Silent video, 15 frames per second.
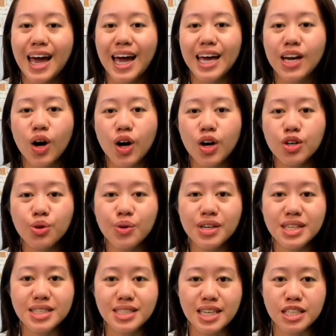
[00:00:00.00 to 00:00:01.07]
and ongoing
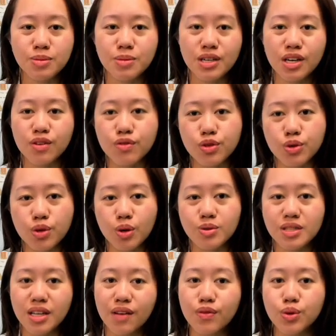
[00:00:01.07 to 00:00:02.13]
assessment of
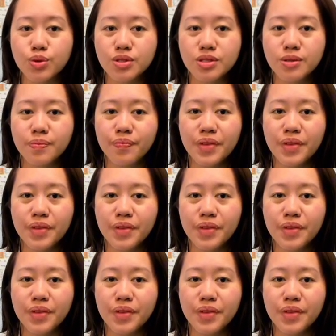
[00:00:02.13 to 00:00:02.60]
glucose levels.